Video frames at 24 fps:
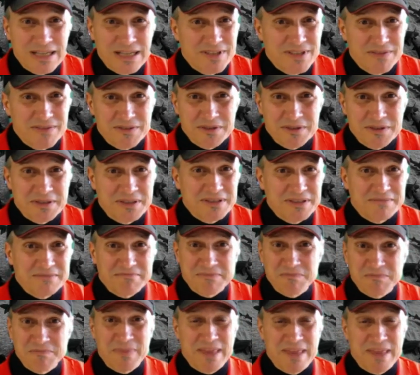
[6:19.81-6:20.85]
I've never,
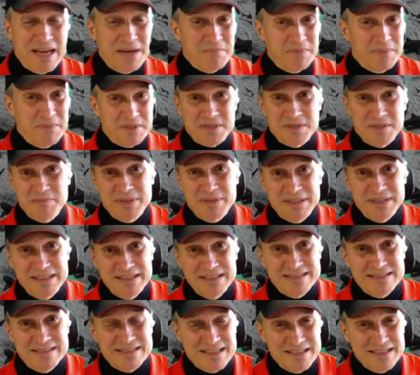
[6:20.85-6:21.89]
that must have been
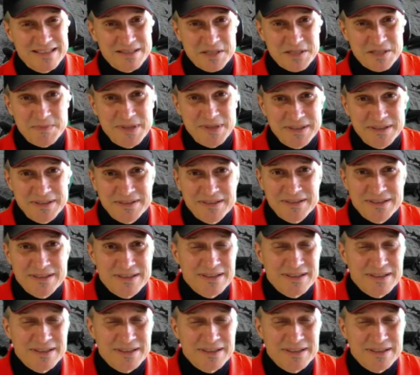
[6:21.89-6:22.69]
intense, me.